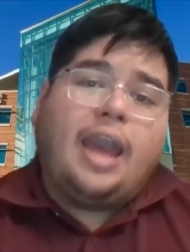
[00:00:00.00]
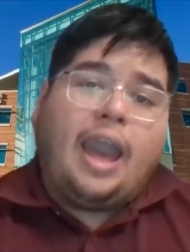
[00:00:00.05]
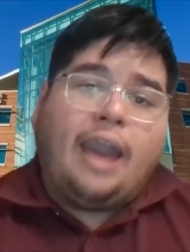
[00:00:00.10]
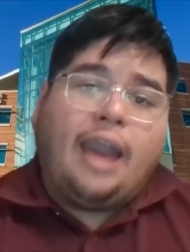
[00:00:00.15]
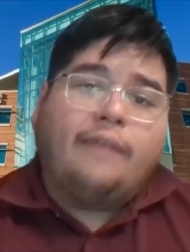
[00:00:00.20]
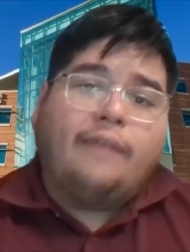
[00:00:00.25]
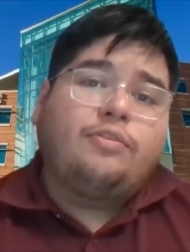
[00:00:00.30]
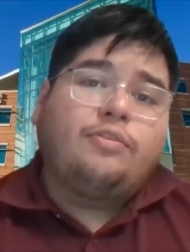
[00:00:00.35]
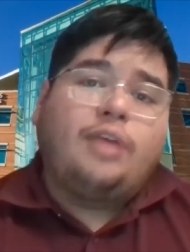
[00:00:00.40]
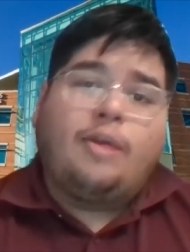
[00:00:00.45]

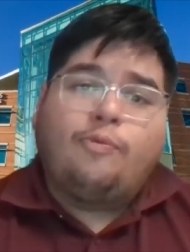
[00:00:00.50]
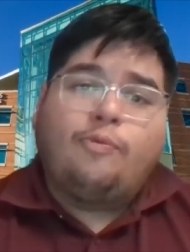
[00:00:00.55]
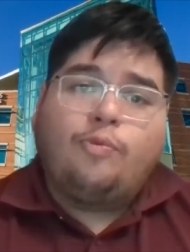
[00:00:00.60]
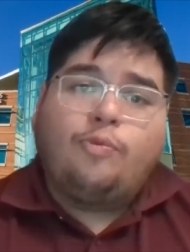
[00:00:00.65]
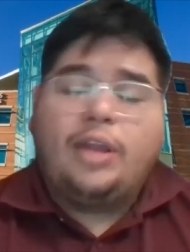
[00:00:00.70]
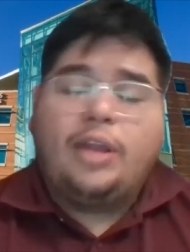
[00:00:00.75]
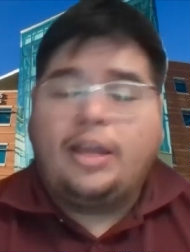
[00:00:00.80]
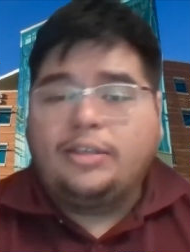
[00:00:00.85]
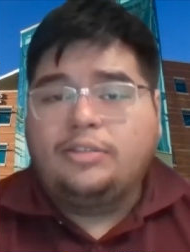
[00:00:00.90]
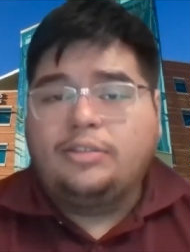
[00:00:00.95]
After
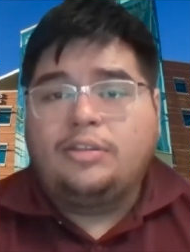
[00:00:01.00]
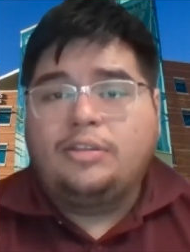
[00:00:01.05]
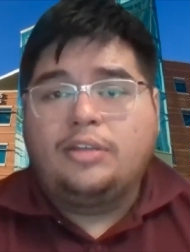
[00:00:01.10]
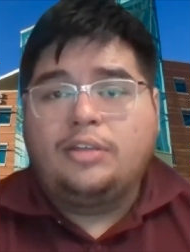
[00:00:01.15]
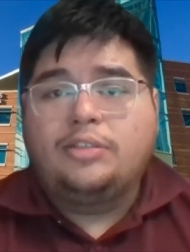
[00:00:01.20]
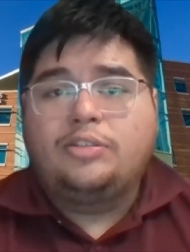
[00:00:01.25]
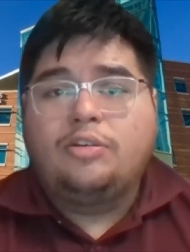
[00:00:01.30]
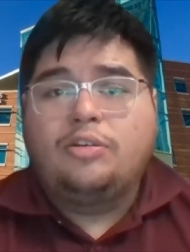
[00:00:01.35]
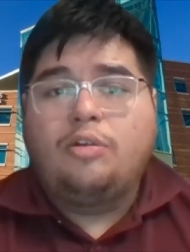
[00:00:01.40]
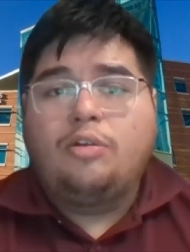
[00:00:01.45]
everyone has
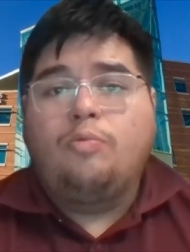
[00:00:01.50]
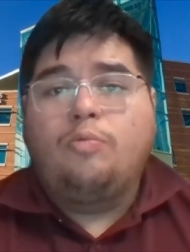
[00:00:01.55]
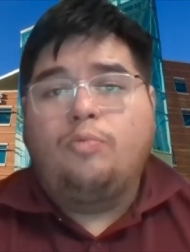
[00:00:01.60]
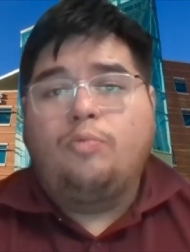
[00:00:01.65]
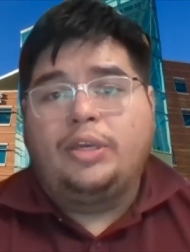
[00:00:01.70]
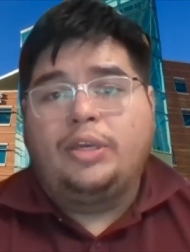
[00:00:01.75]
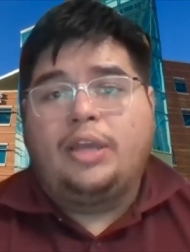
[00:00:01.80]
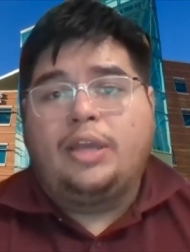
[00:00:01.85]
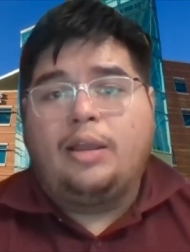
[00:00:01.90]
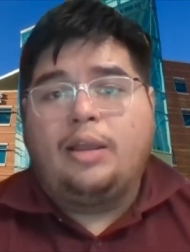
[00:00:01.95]
done so,
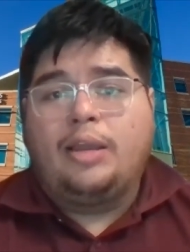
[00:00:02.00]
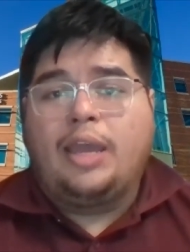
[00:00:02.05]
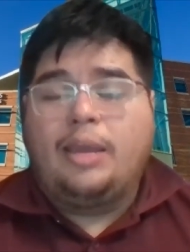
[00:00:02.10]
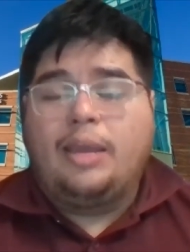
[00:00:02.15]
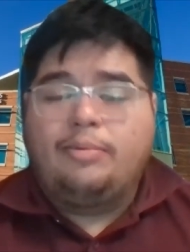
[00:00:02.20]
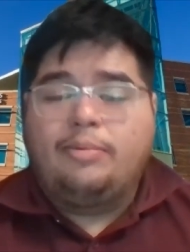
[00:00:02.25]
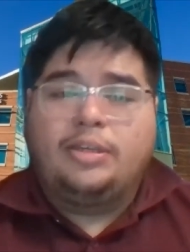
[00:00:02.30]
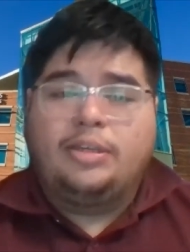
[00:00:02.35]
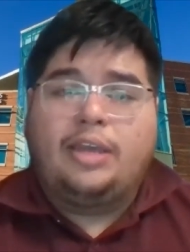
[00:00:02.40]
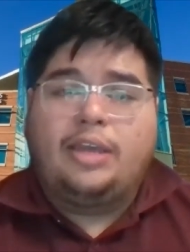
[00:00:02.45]
we
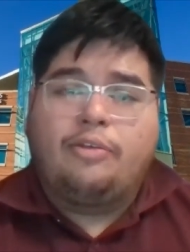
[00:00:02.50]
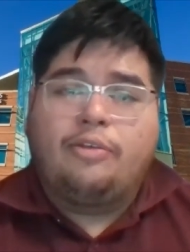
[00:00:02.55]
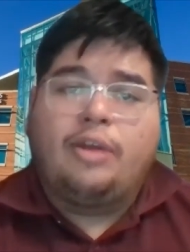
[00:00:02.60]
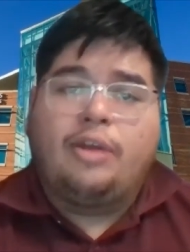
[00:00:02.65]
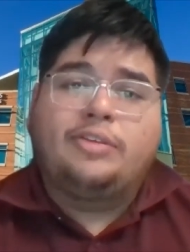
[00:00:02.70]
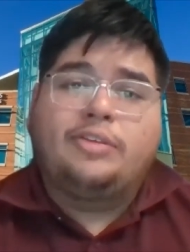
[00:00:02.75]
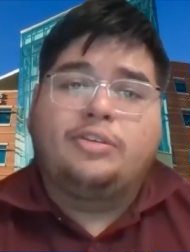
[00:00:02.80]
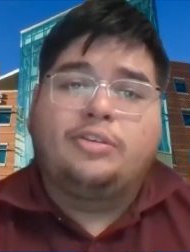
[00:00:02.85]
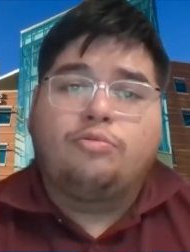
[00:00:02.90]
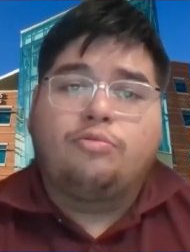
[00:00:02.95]
came together
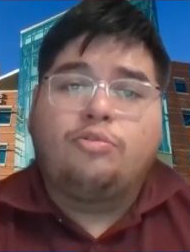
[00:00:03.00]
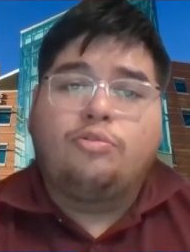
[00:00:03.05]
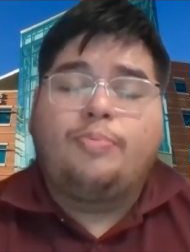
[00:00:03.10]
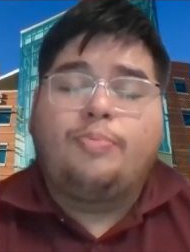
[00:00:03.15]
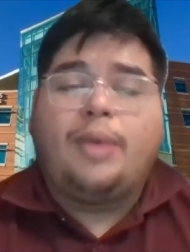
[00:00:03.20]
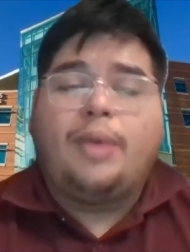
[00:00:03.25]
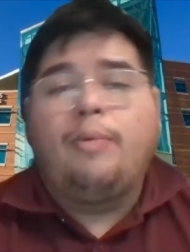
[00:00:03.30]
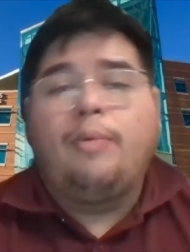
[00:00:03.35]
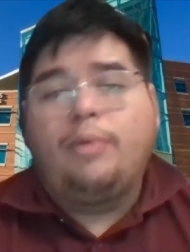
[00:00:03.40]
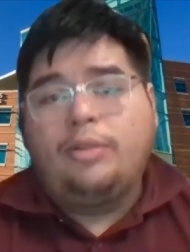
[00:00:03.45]
as a group
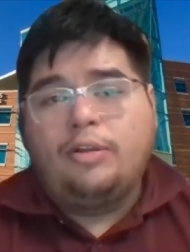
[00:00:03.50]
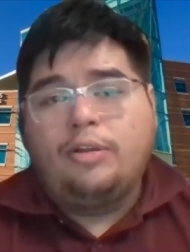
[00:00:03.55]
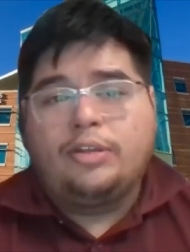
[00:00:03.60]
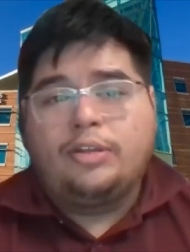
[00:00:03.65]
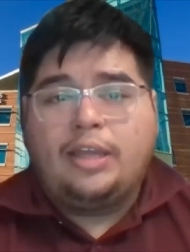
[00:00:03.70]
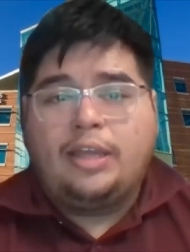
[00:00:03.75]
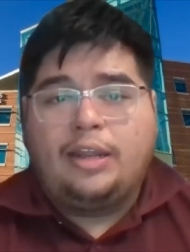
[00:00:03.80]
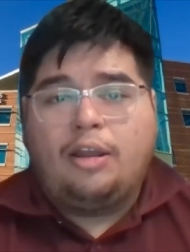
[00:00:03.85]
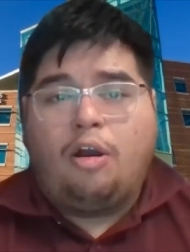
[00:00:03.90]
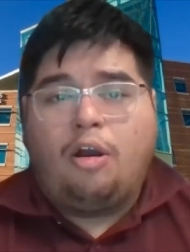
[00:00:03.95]
and we
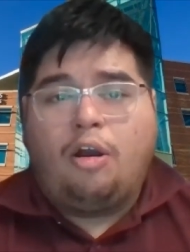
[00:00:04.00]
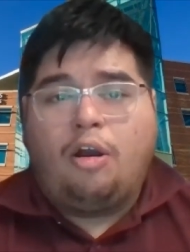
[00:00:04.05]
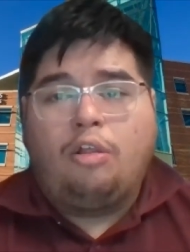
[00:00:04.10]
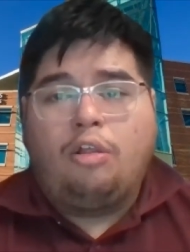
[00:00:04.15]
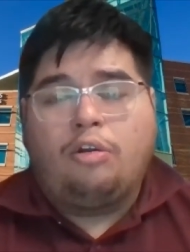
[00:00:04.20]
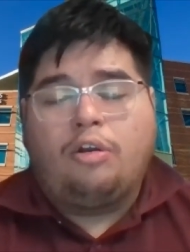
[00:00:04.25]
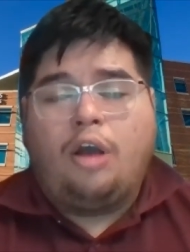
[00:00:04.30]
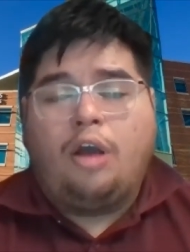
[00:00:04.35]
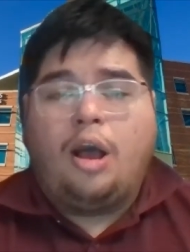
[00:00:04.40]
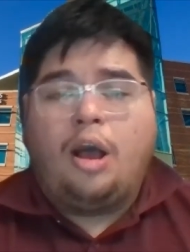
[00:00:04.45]
looked at
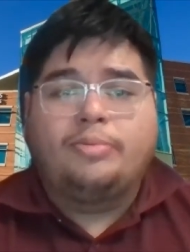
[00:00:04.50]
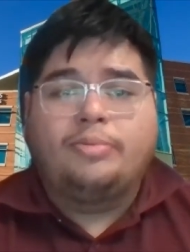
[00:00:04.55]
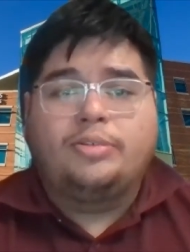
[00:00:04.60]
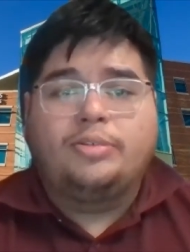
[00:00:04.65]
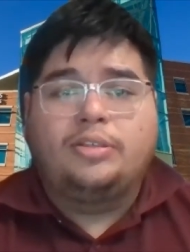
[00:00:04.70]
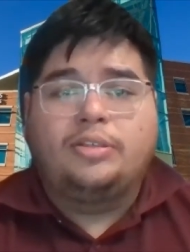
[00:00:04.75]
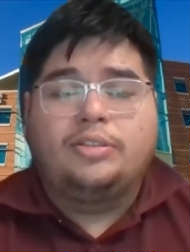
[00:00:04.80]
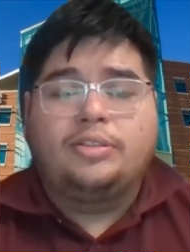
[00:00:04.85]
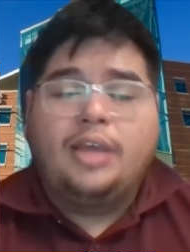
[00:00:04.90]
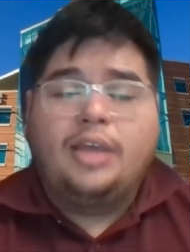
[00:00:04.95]
all our
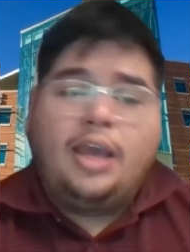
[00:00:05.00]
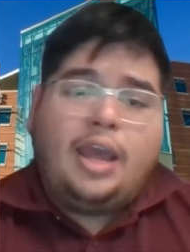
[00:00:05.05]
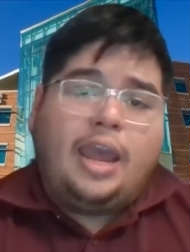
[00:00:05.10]
options,